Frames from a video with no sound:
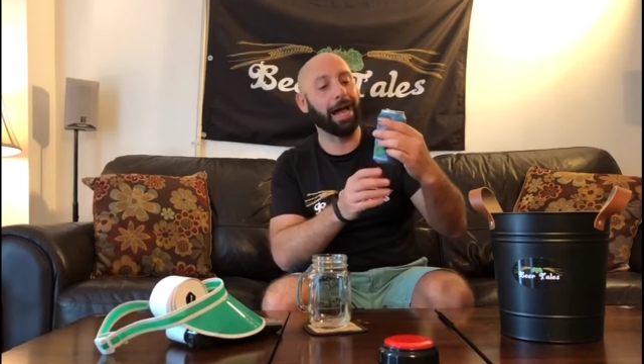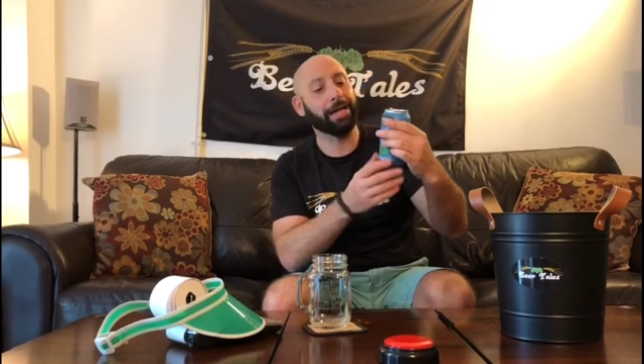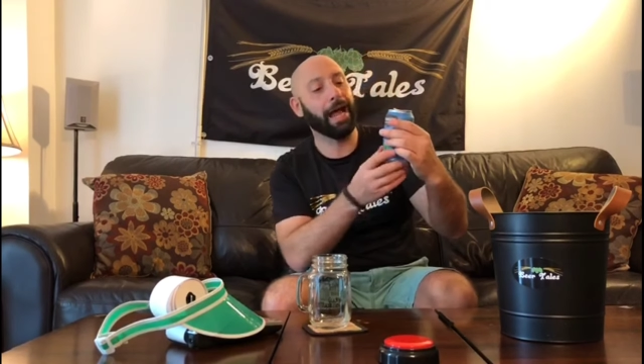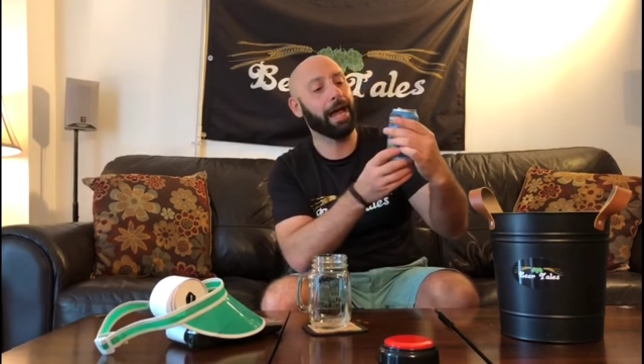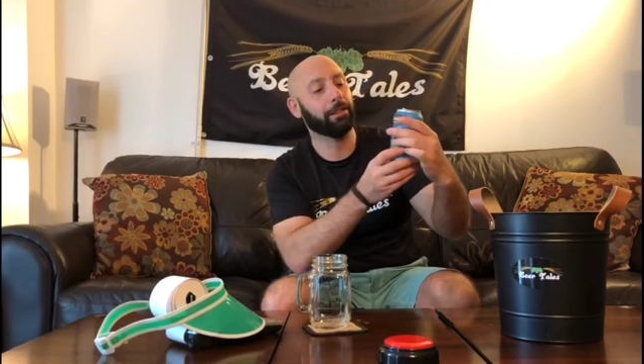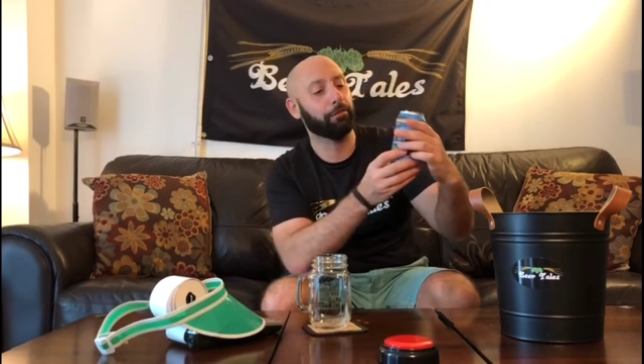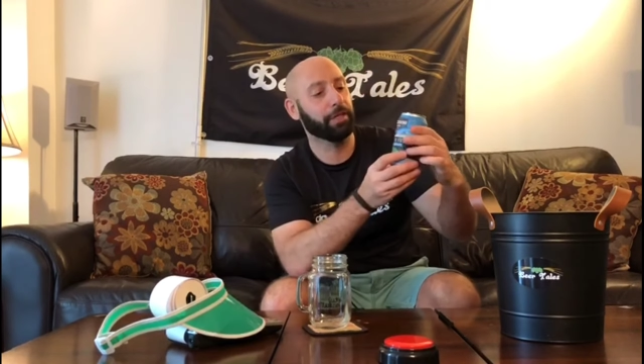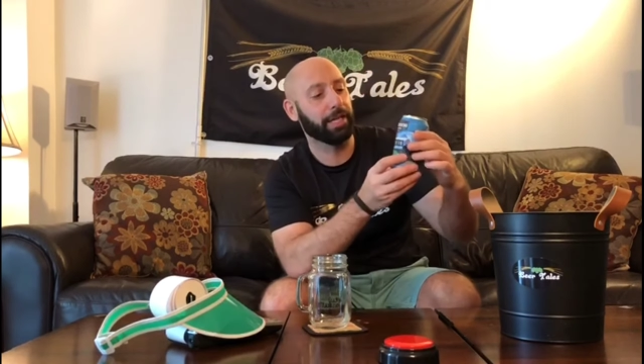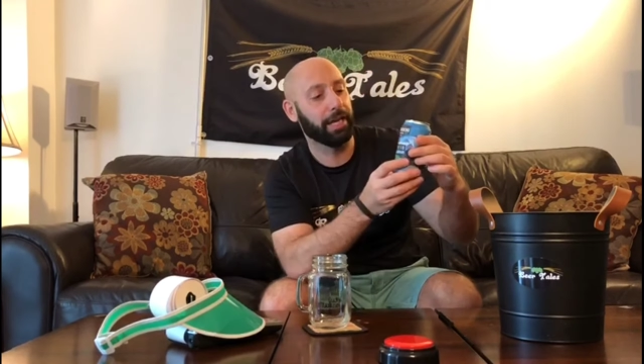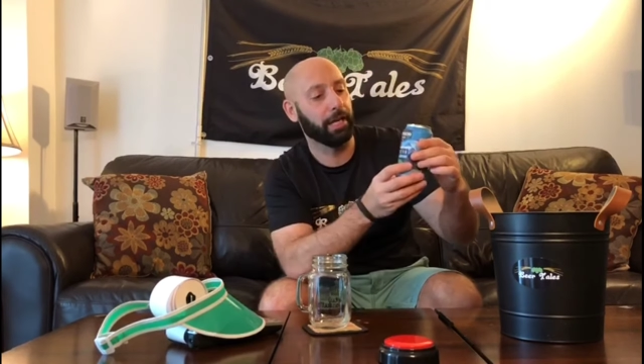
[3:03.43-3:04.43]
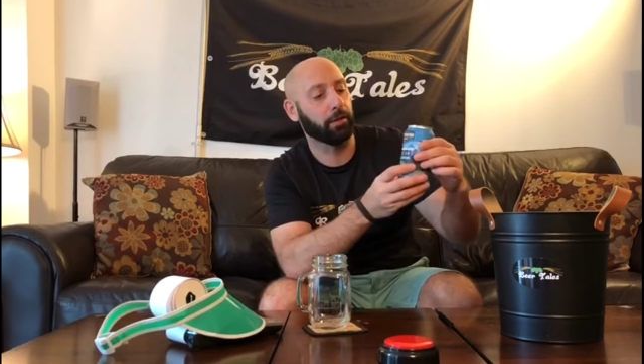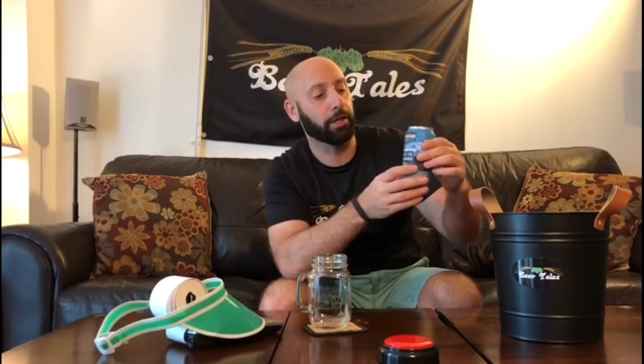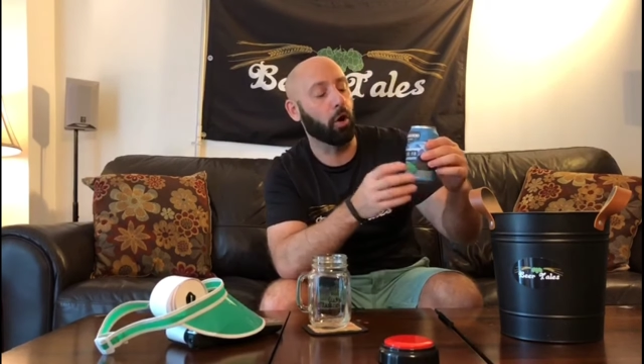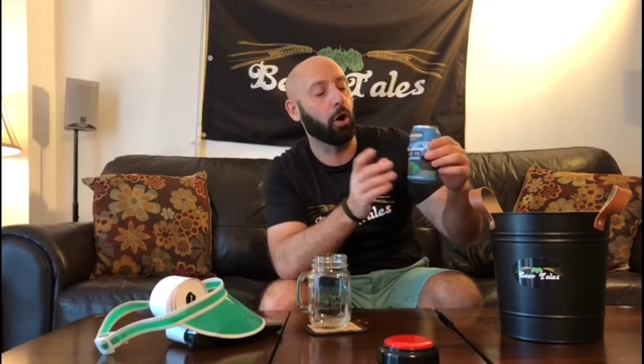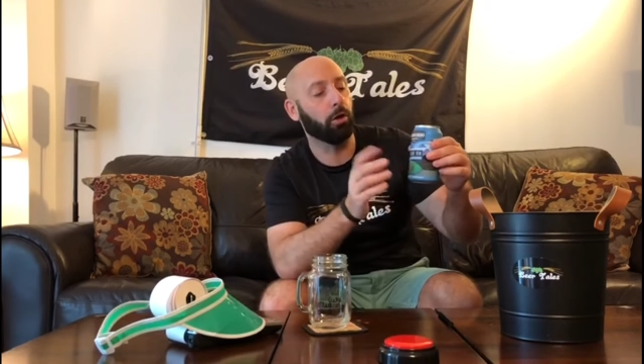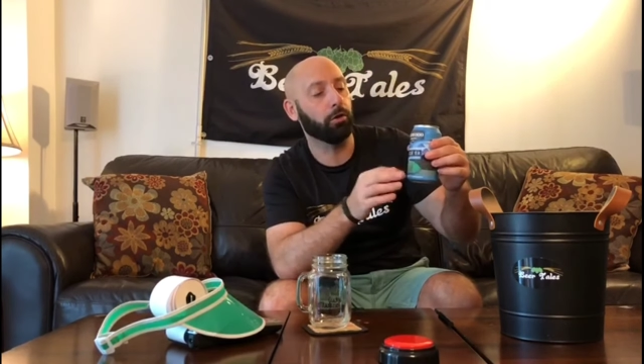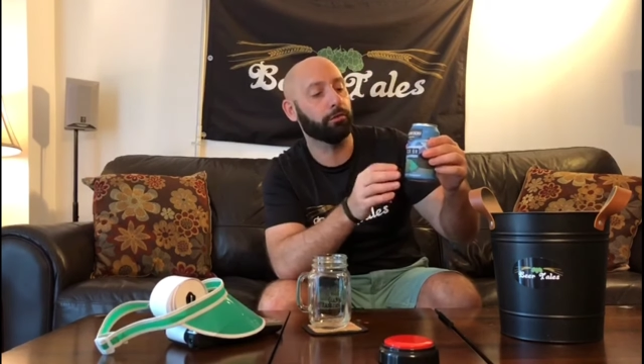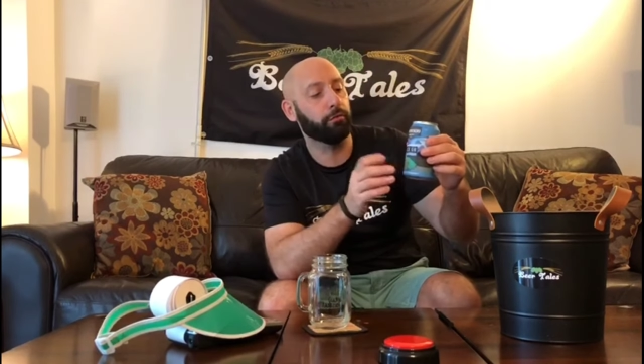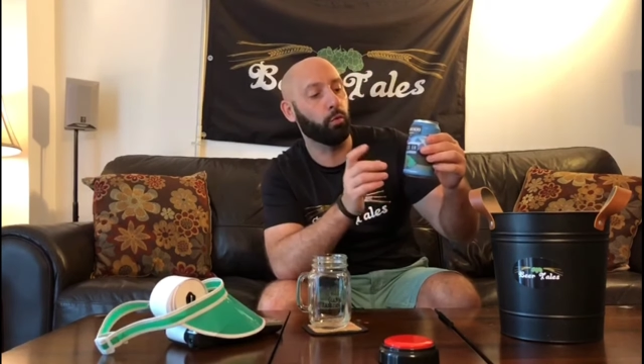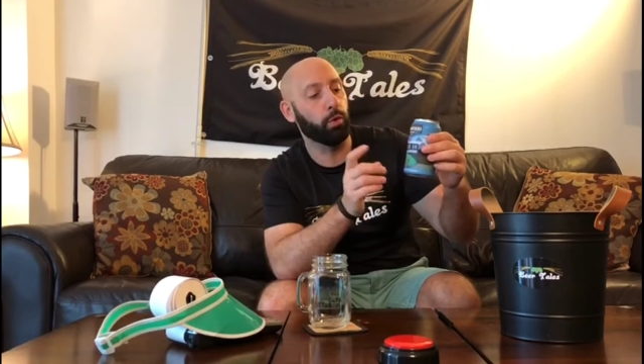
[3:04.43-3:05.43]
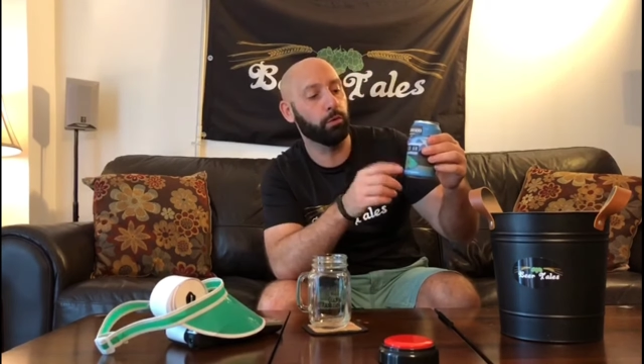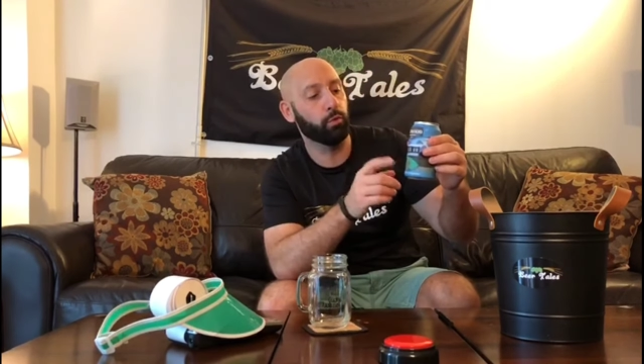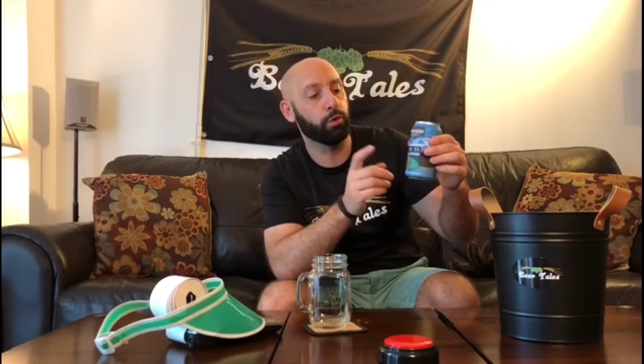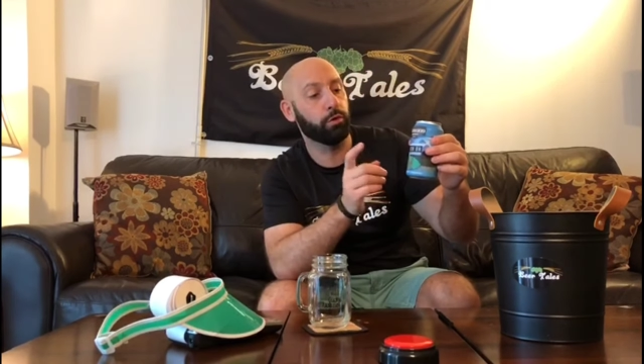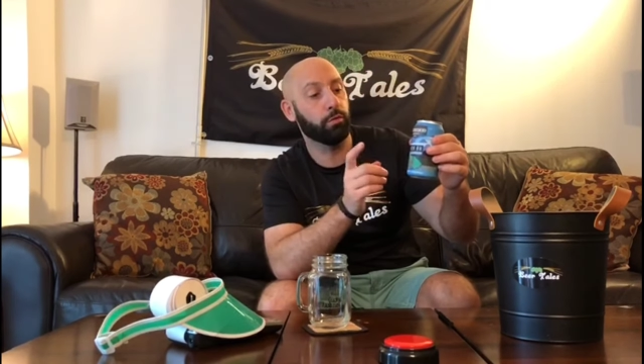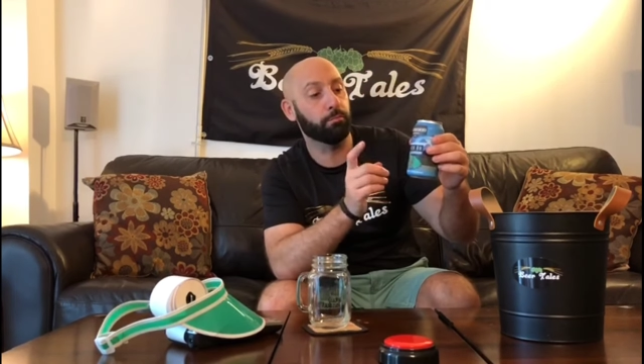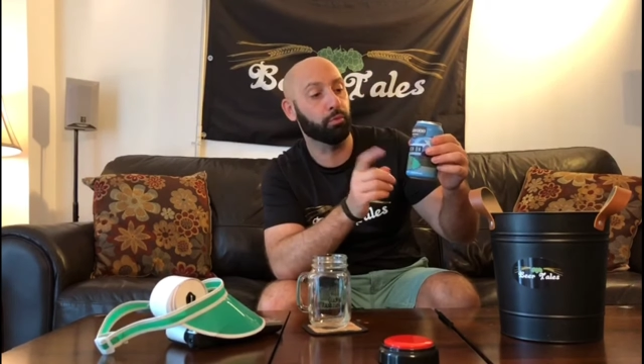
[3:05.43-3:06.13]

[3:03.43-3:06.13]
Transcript: I love the can. Like, all of Wynwood